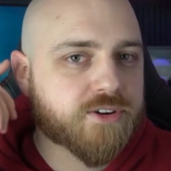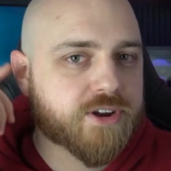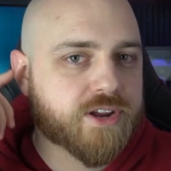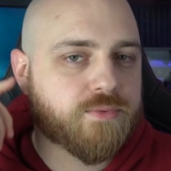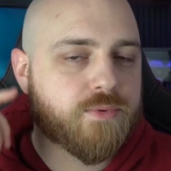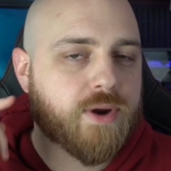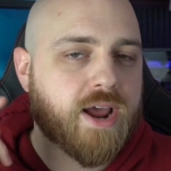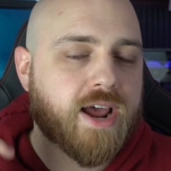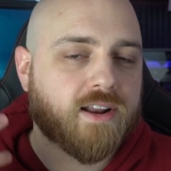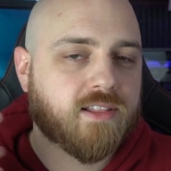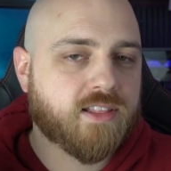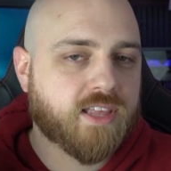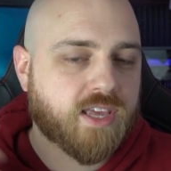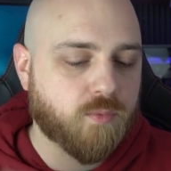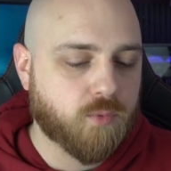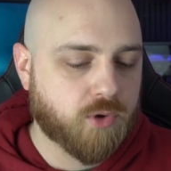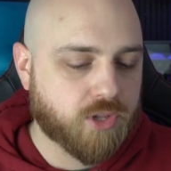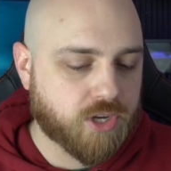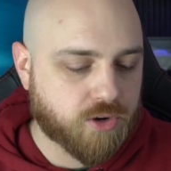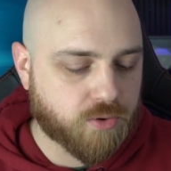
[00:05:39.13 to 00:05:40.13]
it
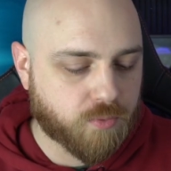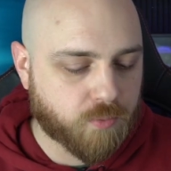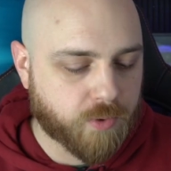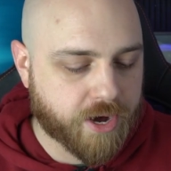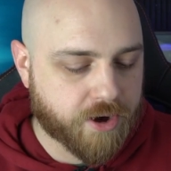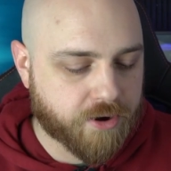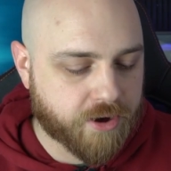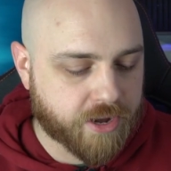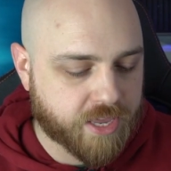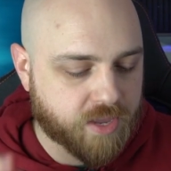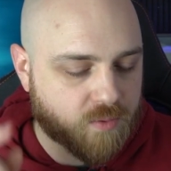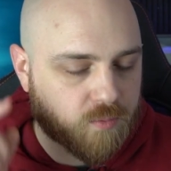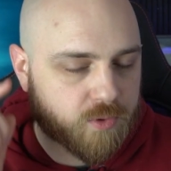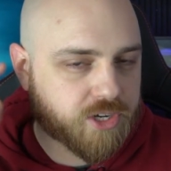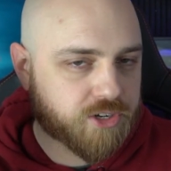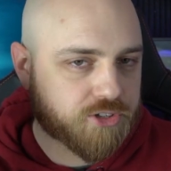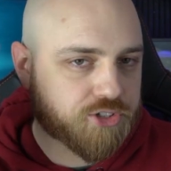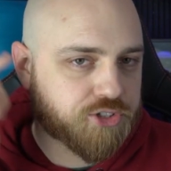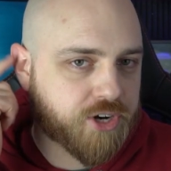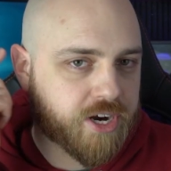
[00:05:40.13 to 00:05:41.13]
rattling when you're wearing it, when
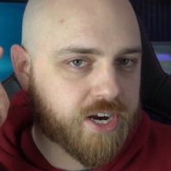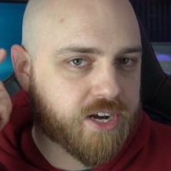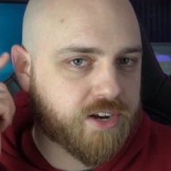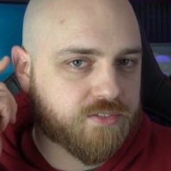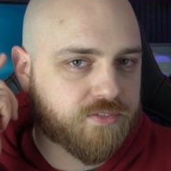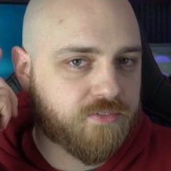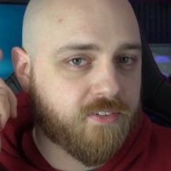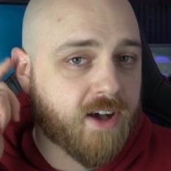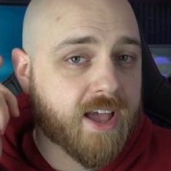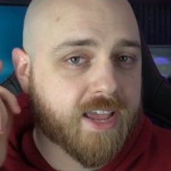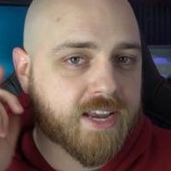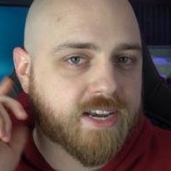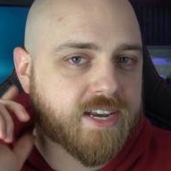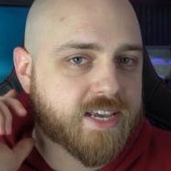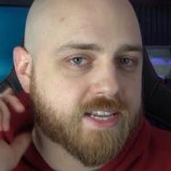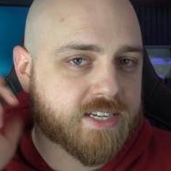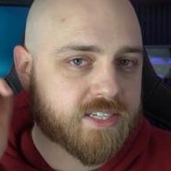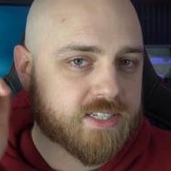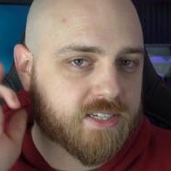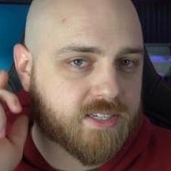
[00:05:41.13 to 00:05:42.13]
you're trying to find
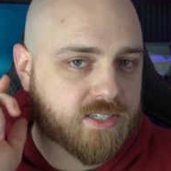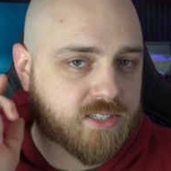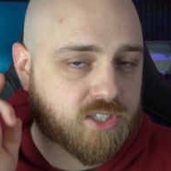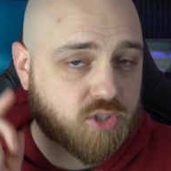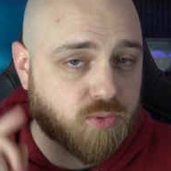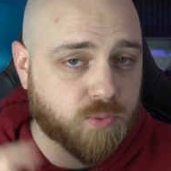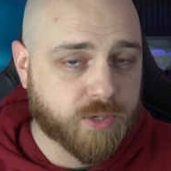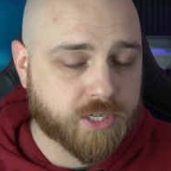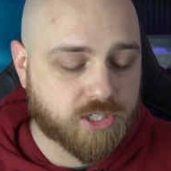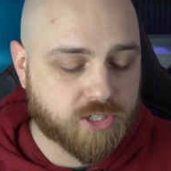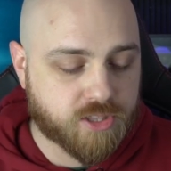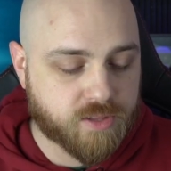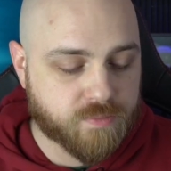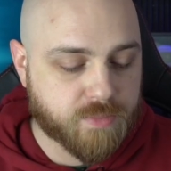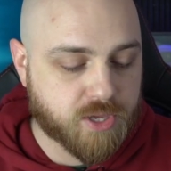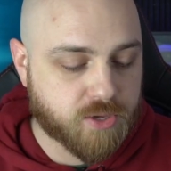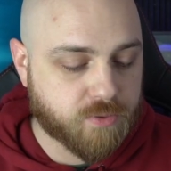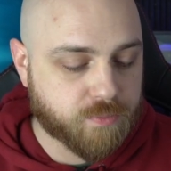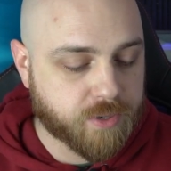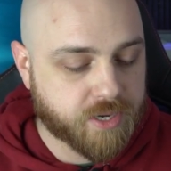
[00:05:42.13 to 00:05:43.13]
it to switch the
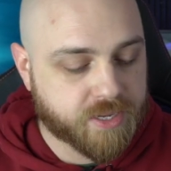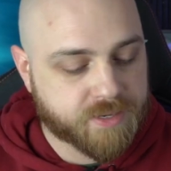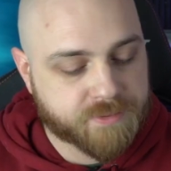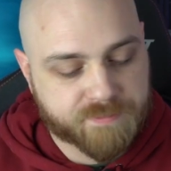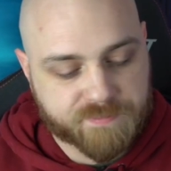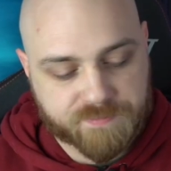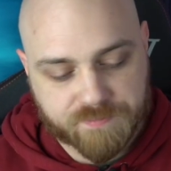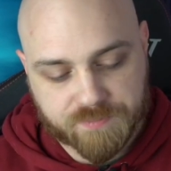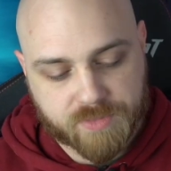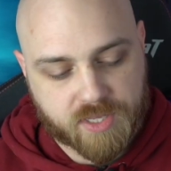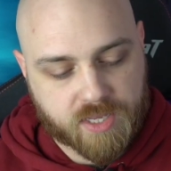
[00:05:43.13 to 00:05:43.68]
mute button.